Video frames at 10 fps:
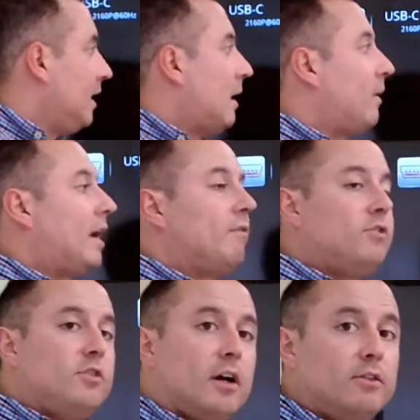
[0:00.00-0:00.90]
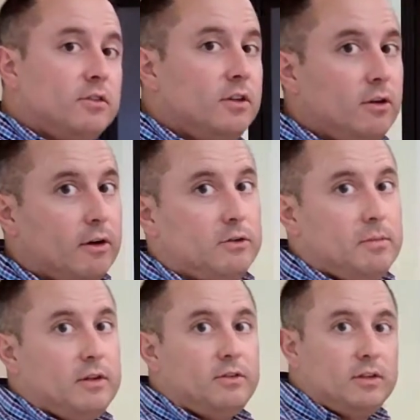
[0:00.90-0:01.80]
Now when I have just the
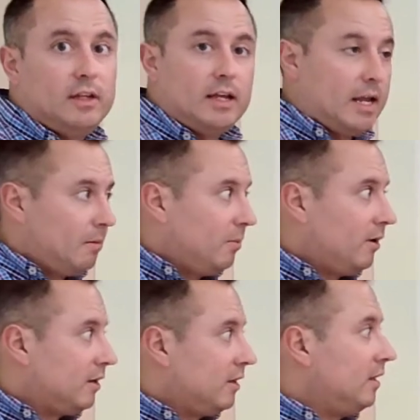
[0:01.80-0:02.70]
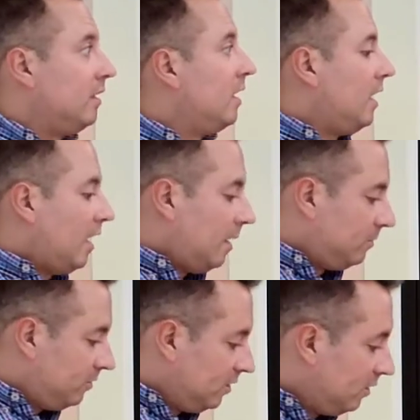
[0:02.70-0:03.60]
USB-C cable plugged in,
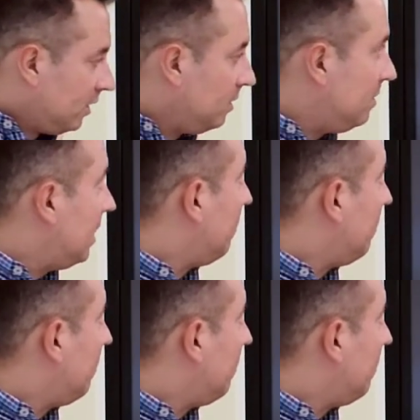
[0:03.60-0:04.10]
I'm still going to be